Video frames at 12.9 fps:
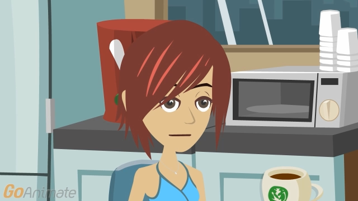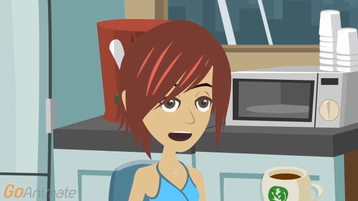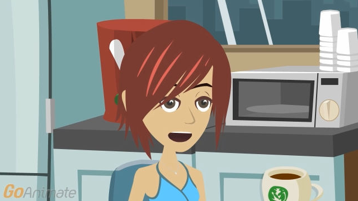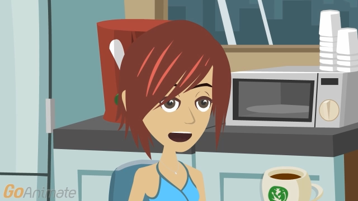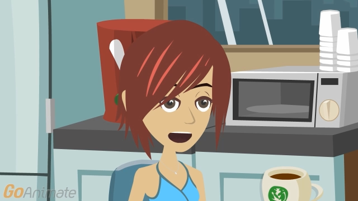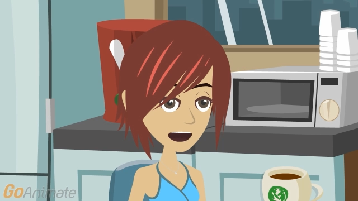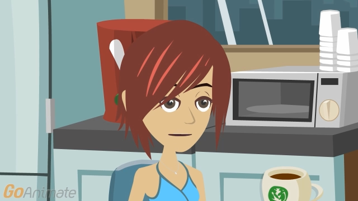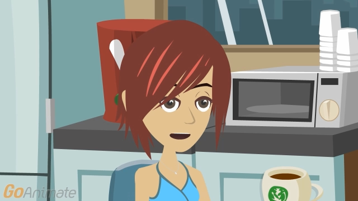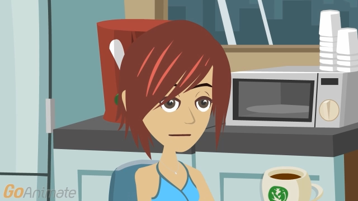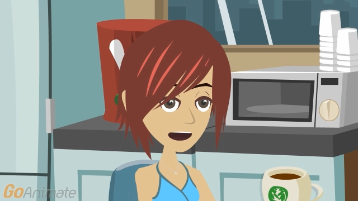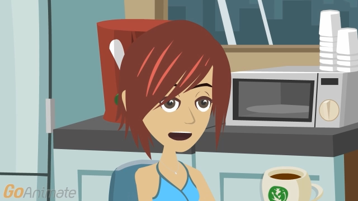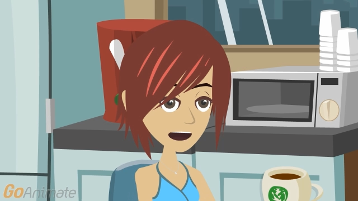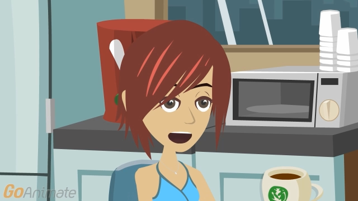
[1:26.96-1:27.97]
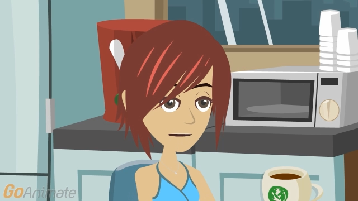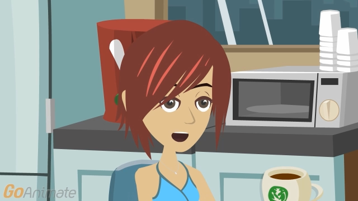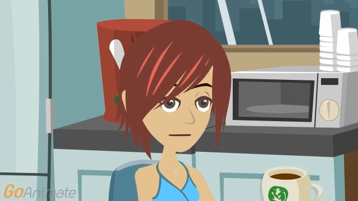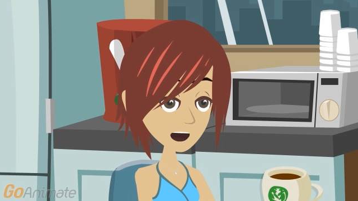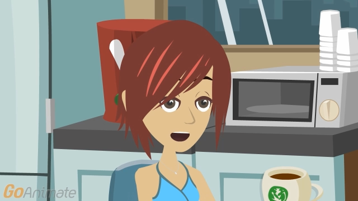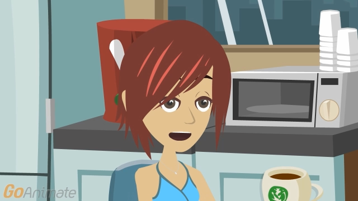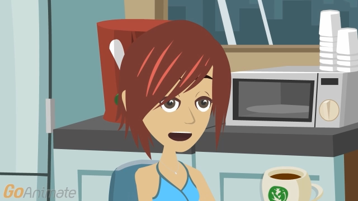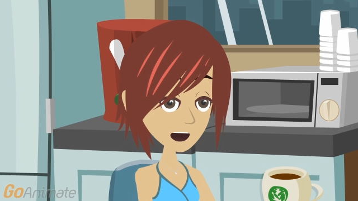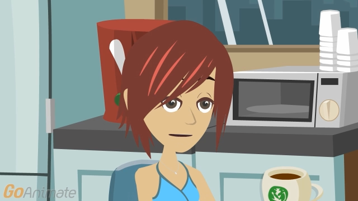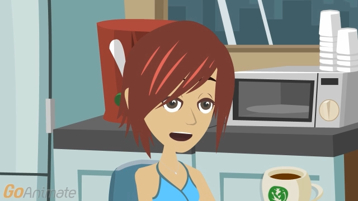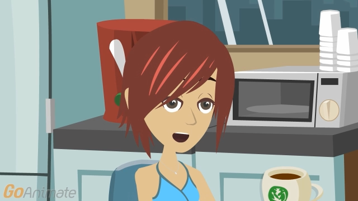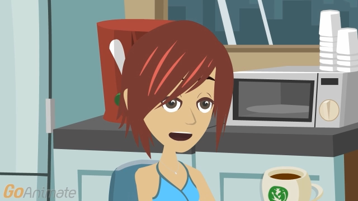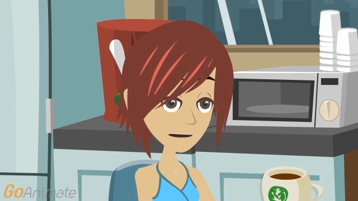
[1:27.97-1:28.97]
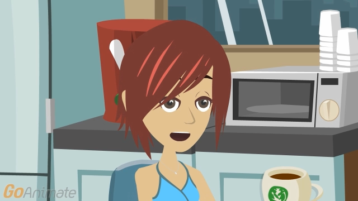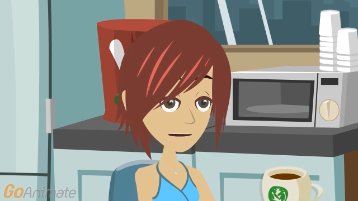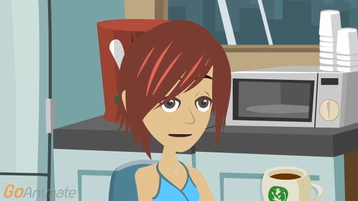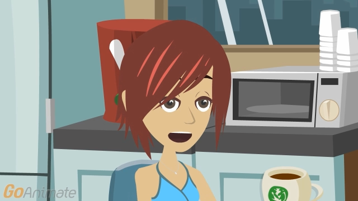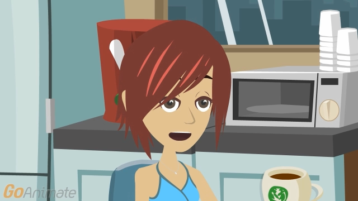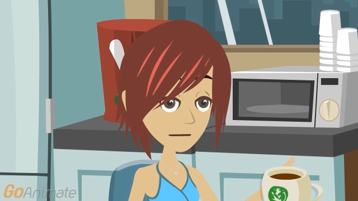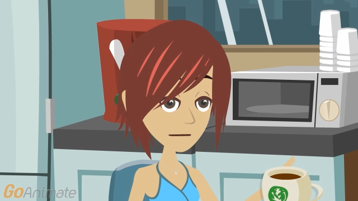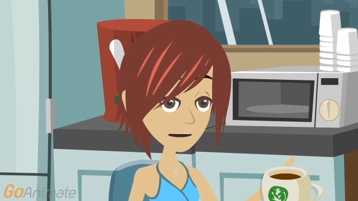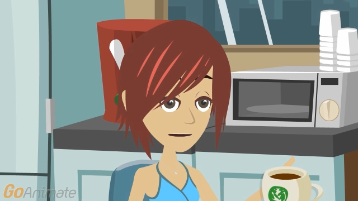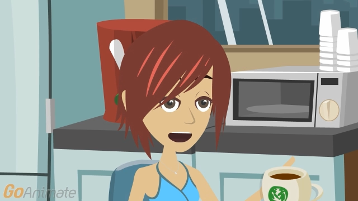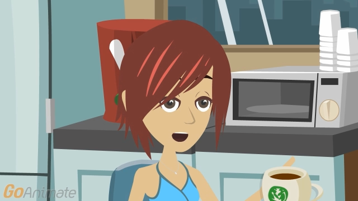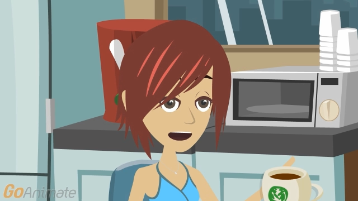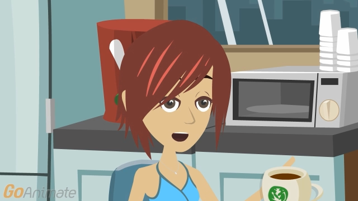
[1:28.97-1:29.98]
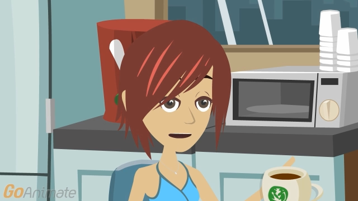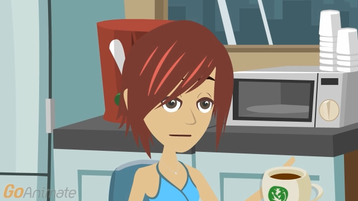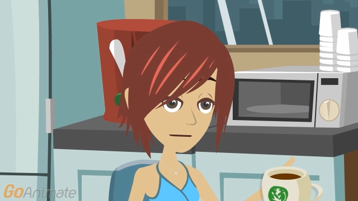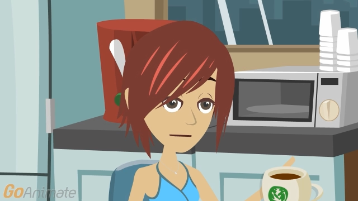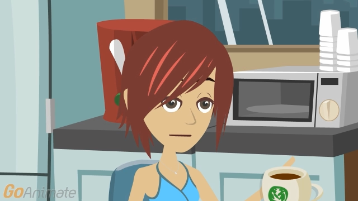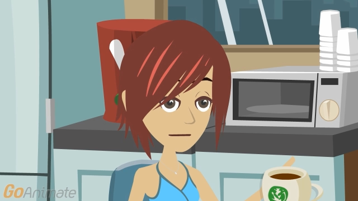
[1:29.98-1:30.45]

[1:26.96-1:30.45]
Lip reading: (no speaker visible)